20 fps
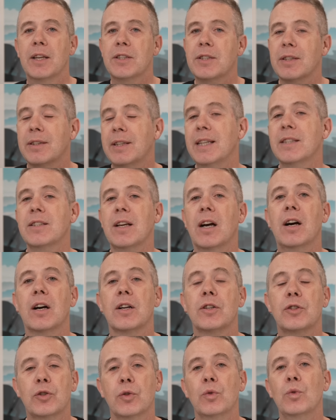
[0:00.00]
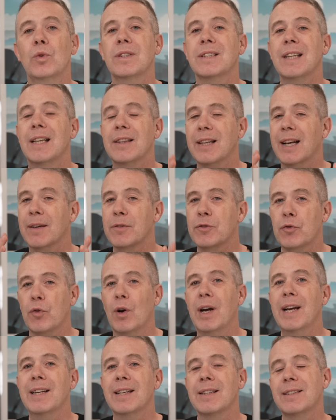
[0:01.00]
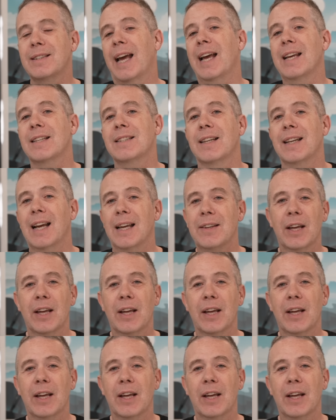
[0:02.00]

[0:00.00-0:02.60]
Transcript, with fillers: So these are tools that I've tried and tested,